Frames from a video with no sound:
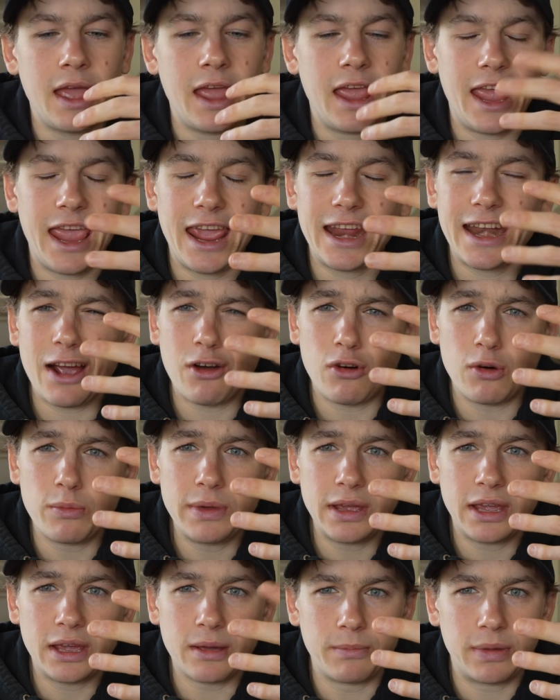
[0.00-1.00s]
and I will
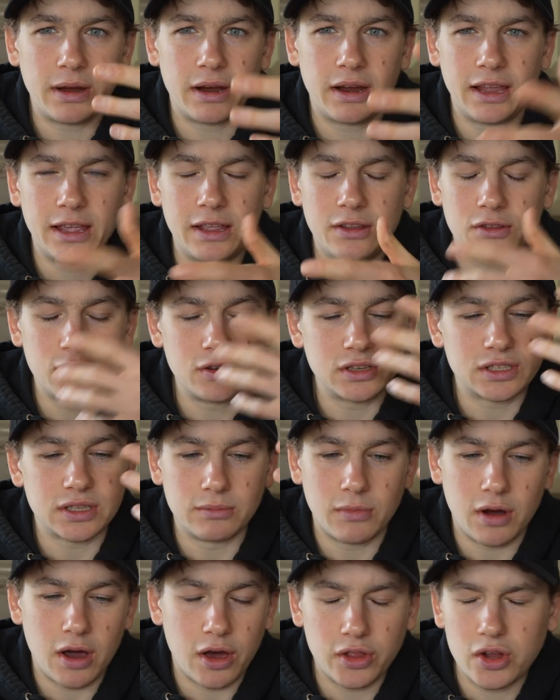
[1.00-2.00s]
be comparing it to
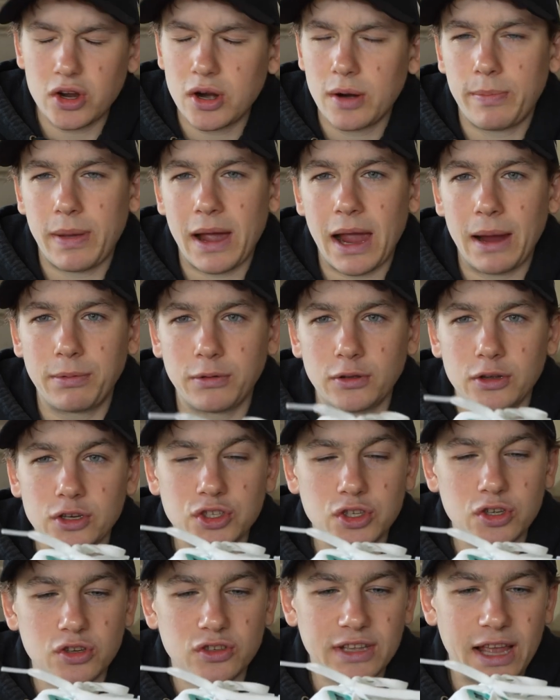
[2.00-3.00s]
some other popular
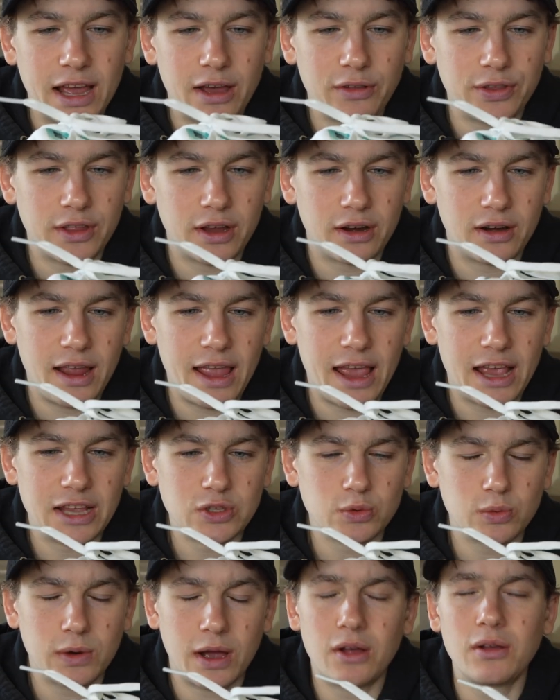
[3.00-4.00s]
shoes out there
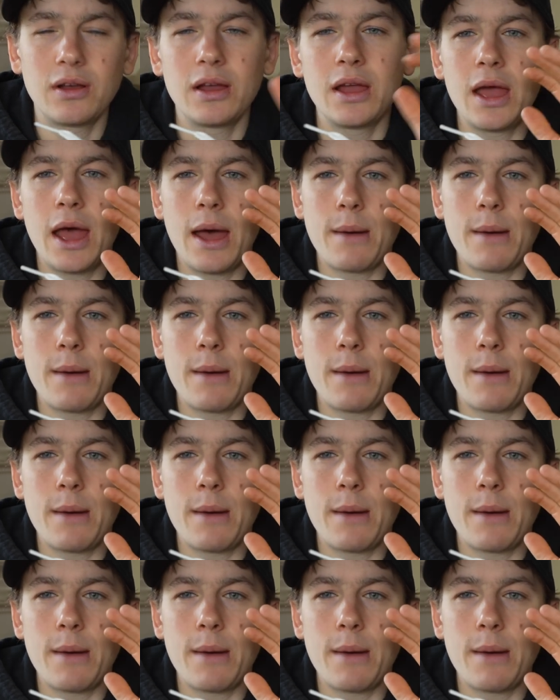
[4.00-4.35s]
as well.